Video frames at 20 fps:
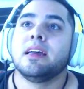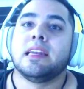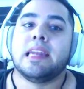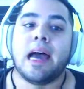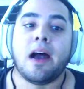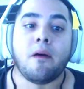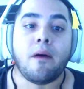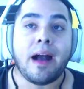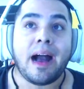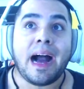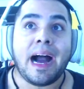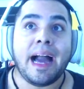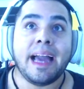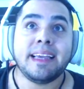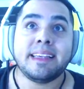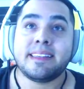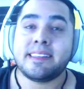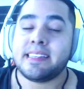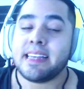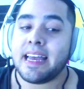Now
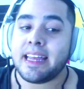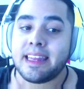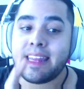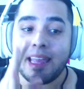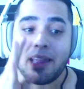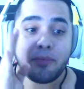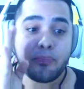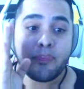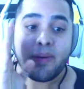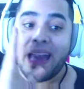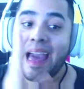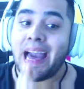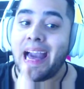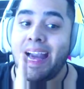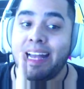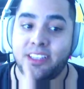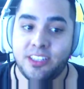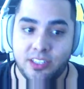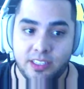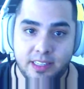I said they
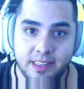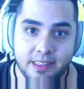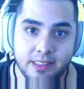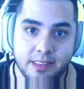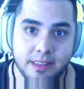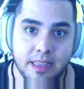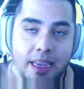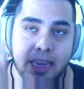patched this,